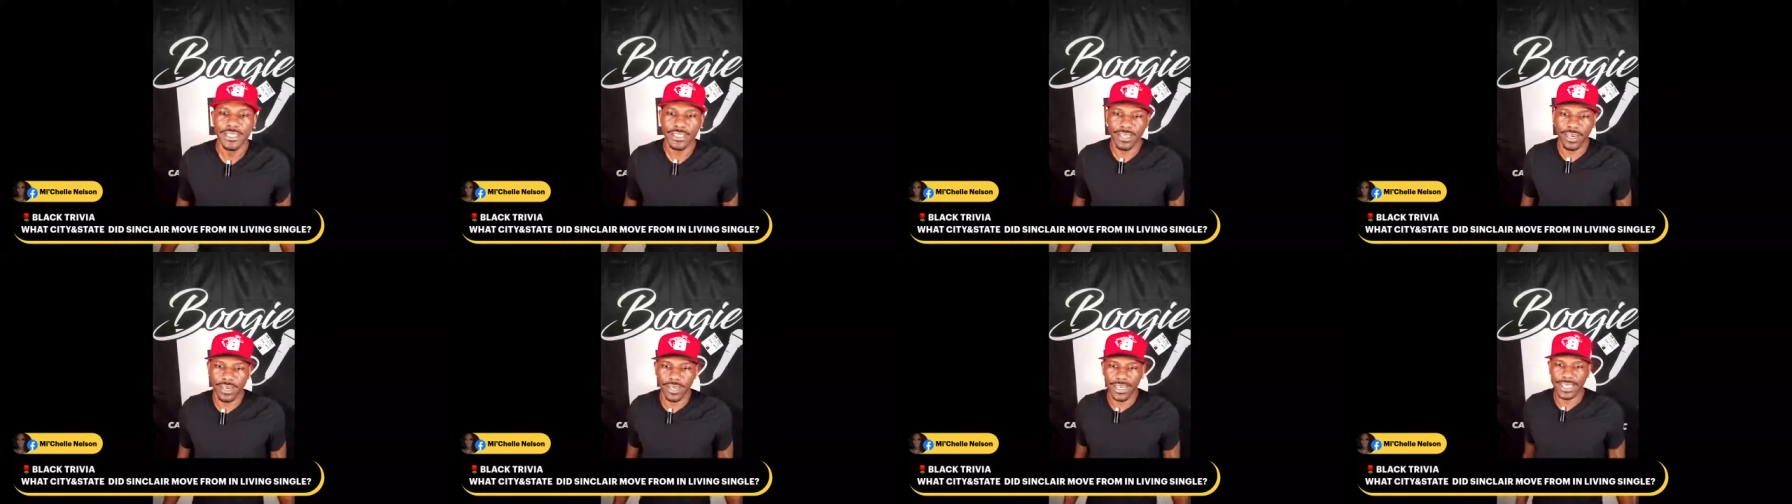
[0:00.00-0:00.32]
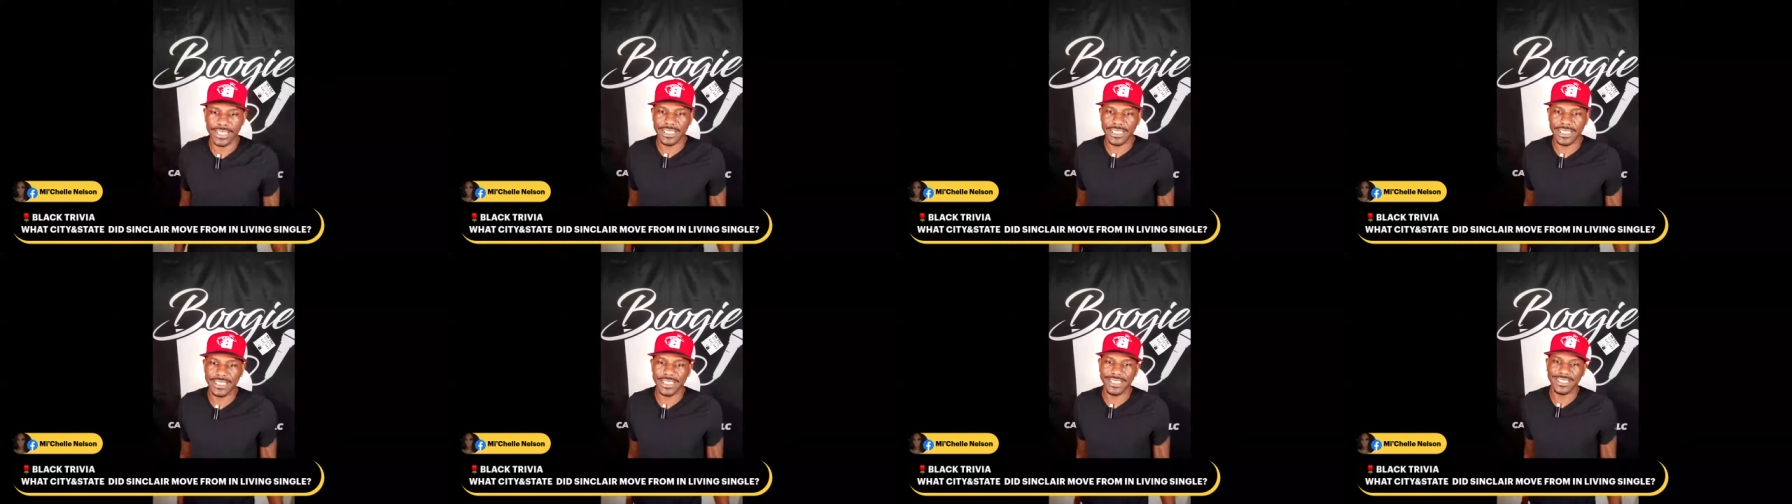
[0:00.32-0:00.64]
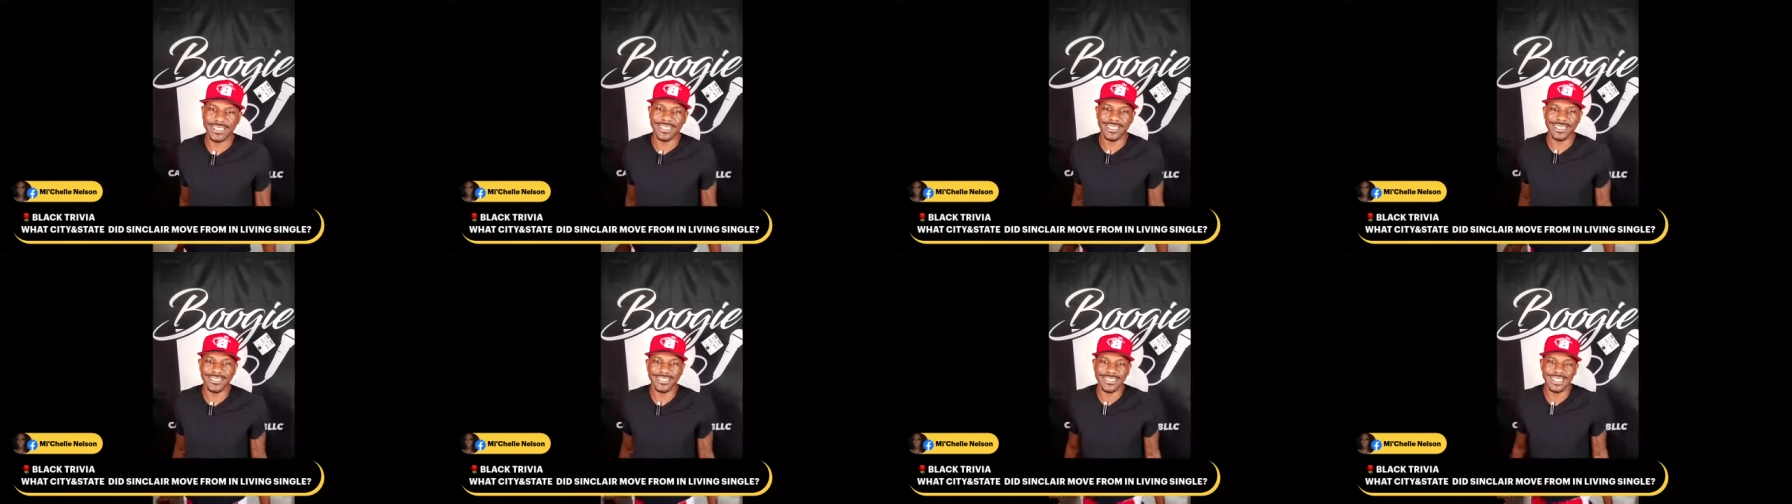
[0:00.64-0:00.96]
Y'all got to
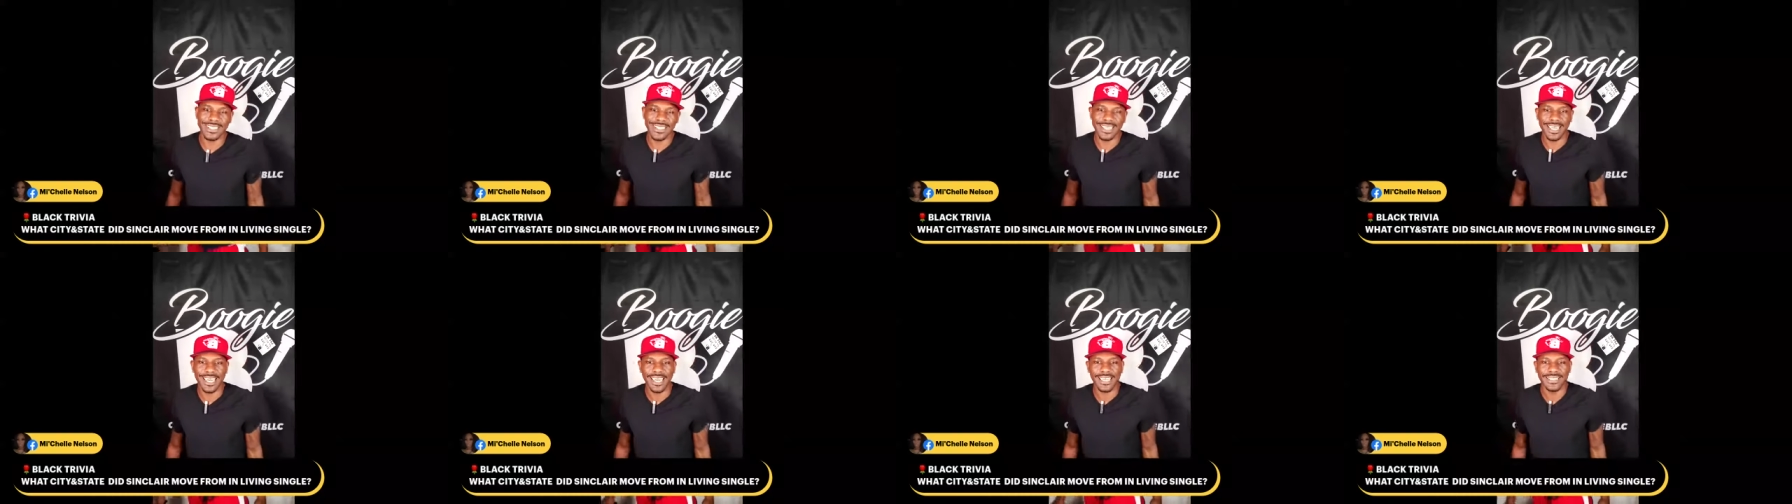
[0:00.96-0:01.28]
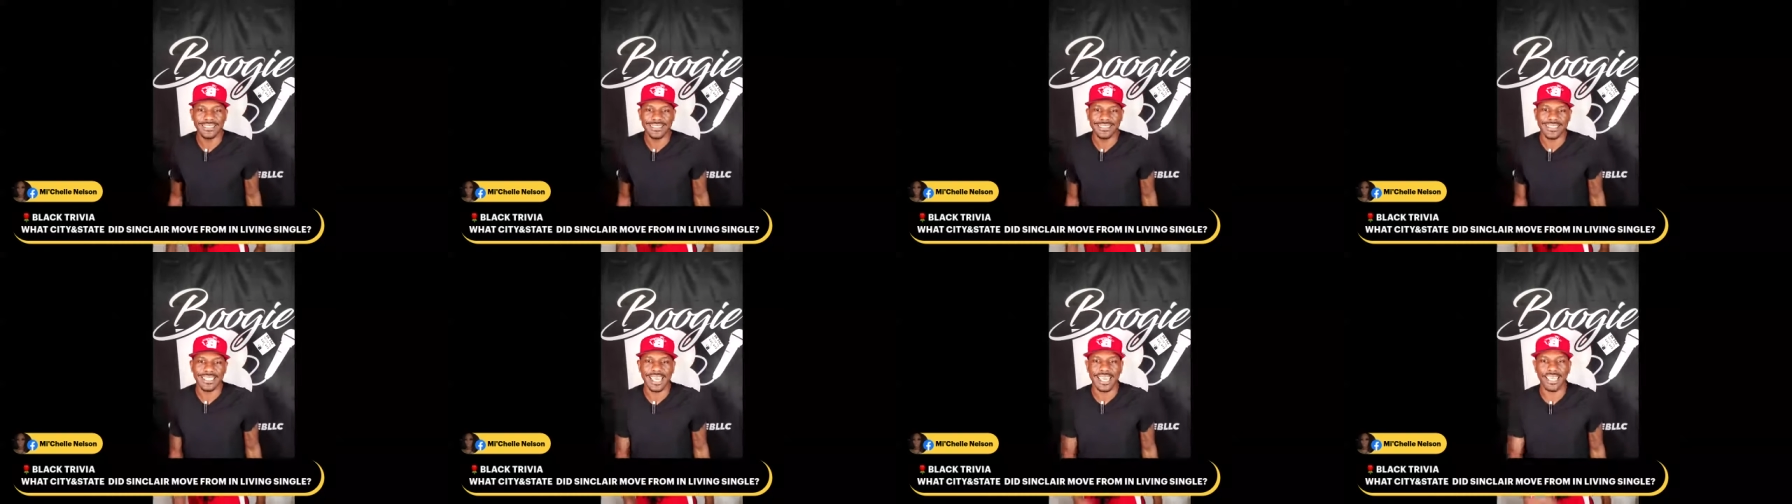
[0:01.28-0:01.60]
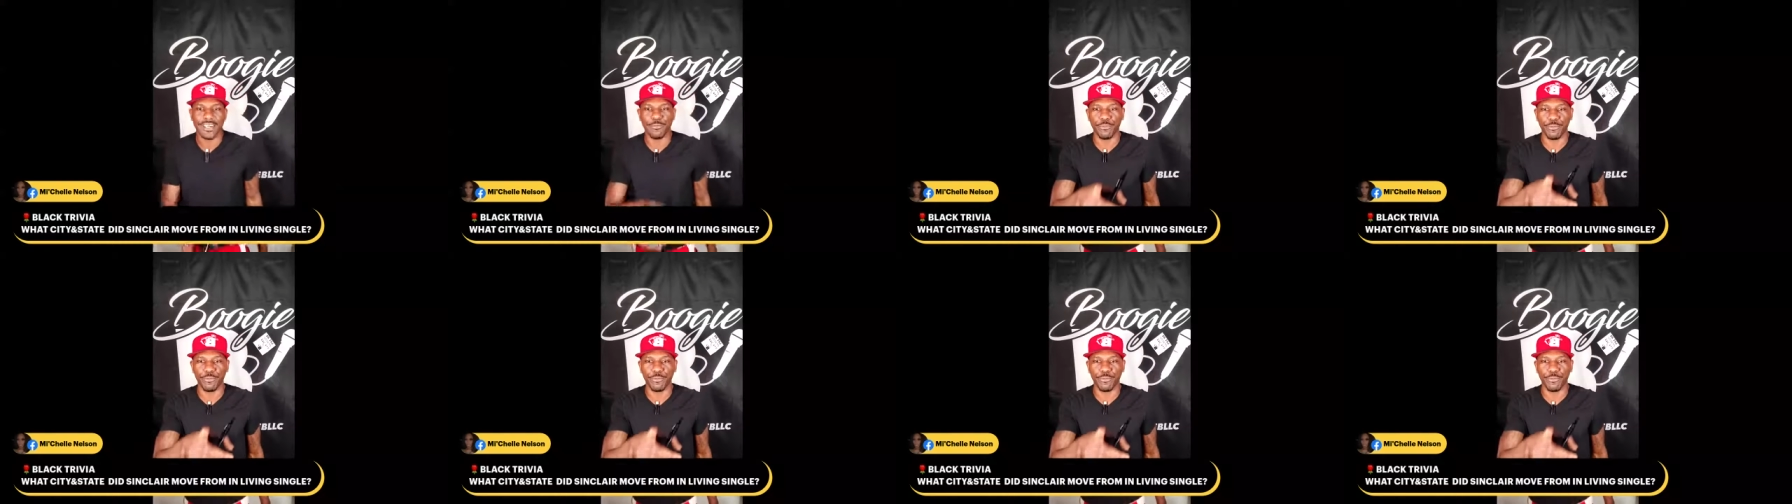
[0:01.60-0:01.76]
give a city and state.